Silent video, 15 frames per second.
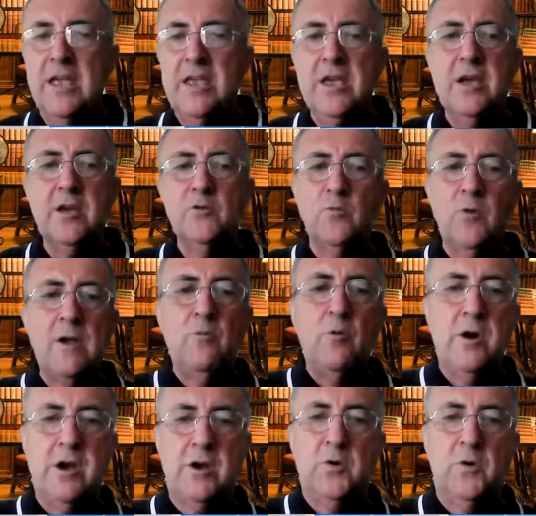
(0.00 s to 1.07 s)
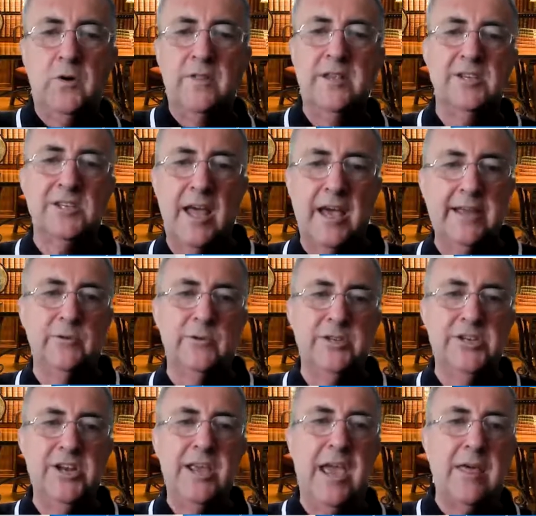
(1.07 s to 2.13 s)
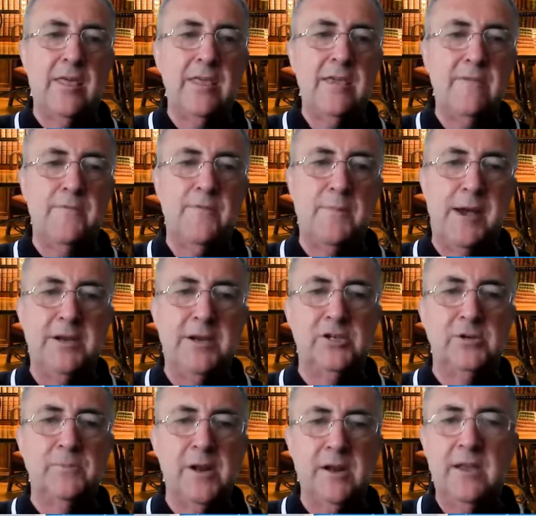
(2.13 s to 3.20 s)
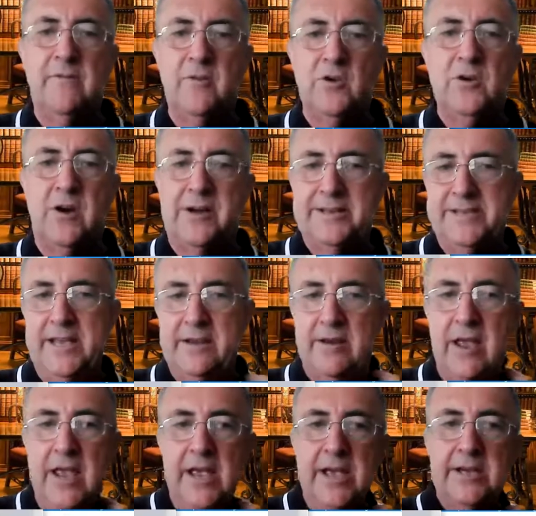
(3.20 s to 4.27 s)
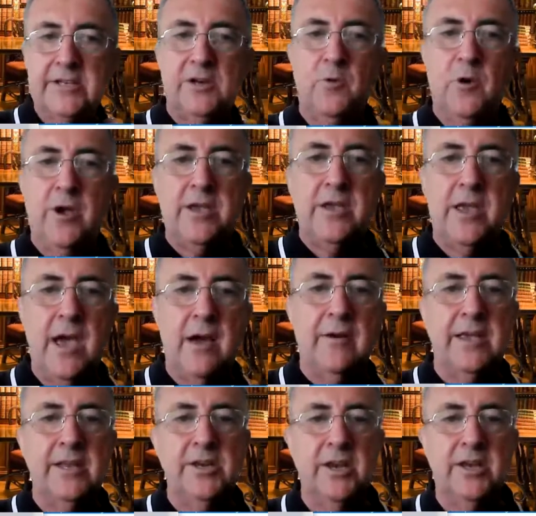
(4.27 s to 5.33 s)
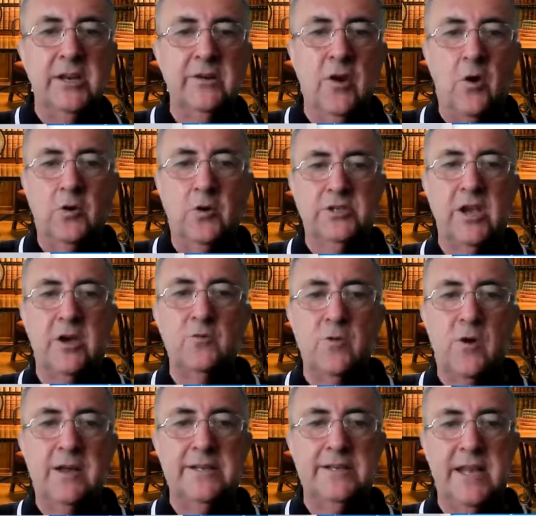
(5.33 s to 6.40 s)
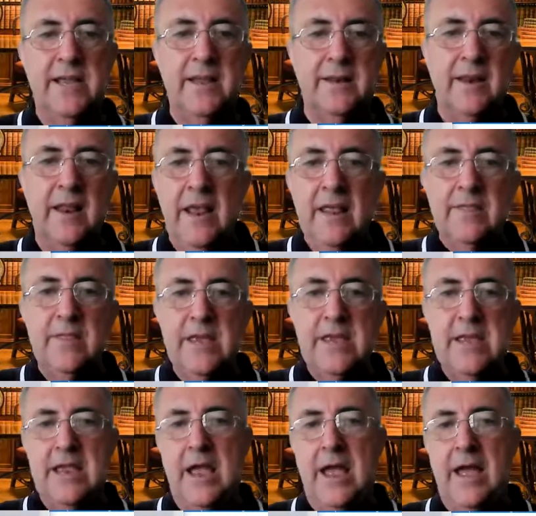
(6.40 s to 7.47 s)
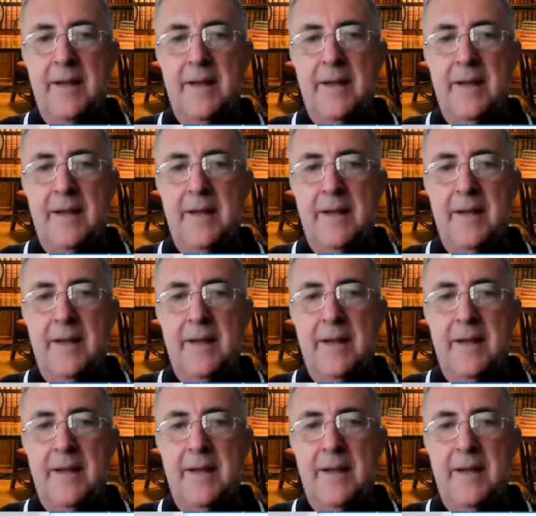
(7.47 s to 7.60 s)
You can rework all of this later as you gather the information, but it'll give you an idea as to where you're going. And you can also write down the